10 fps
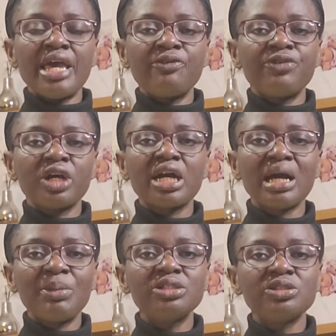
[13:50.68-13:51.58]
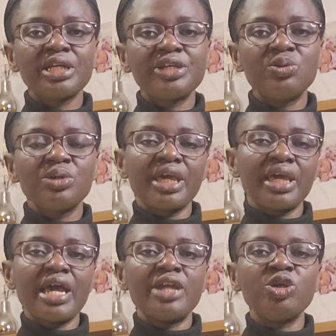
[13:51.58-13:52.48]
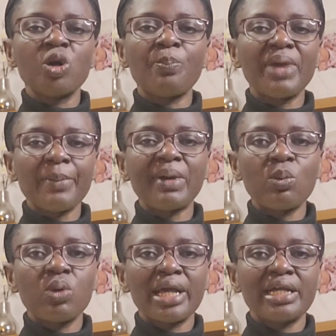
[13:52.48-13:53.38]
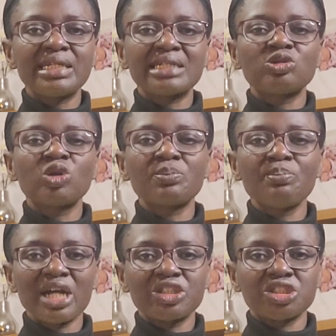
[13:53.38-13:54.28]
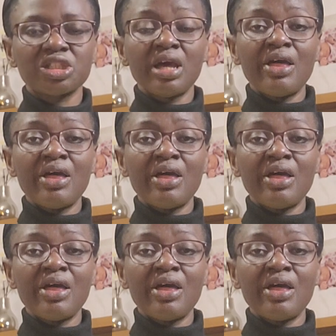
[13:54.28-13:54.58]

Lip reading: if you're coming to the UK and your paperwork does not match